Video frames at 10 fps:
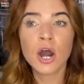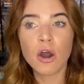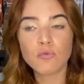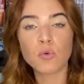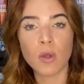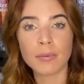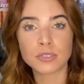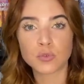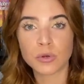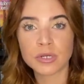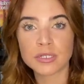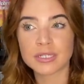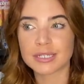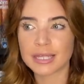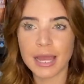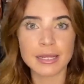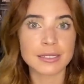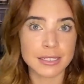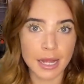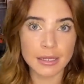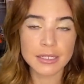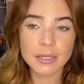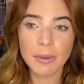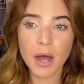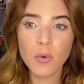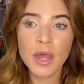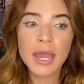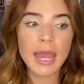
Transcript: of what Robert Jordan is deciding to tell us about.